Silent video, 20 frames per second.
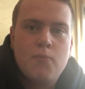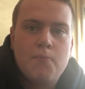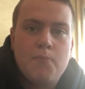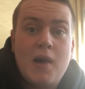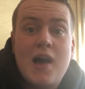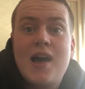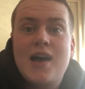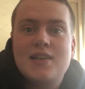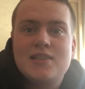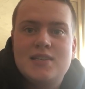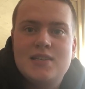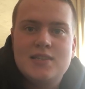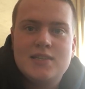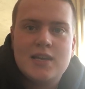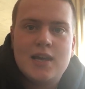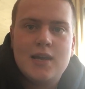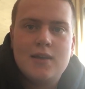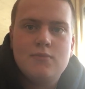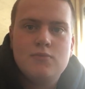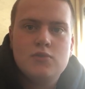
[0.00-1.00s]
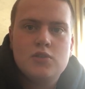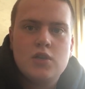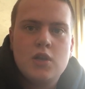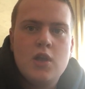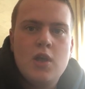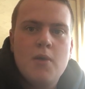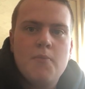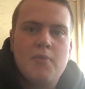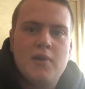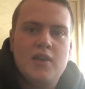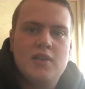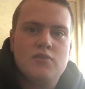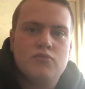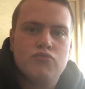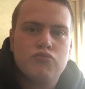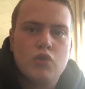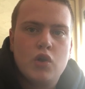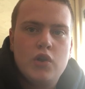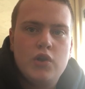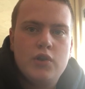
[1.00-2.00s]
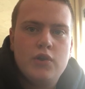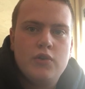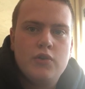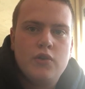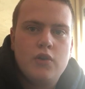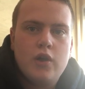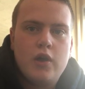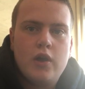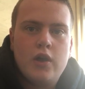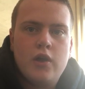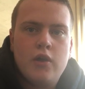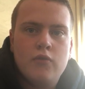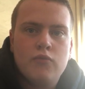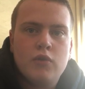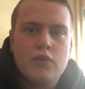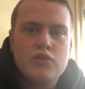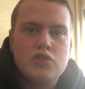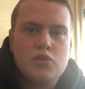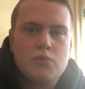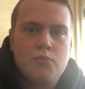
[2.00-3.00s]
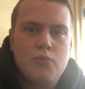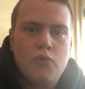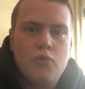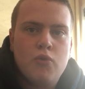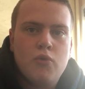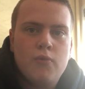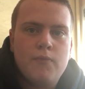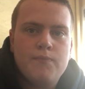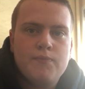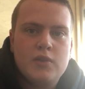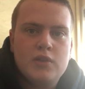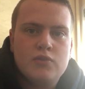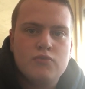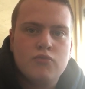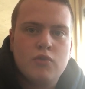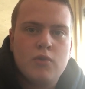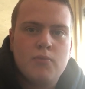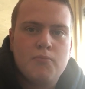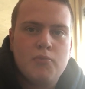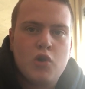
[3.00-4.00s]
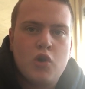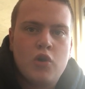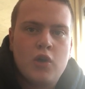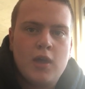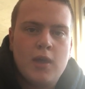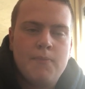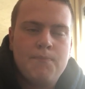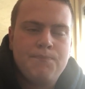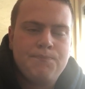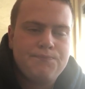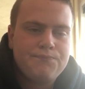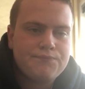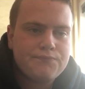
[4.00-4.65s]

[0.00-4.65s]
passing downs, but his run support, his run blocking,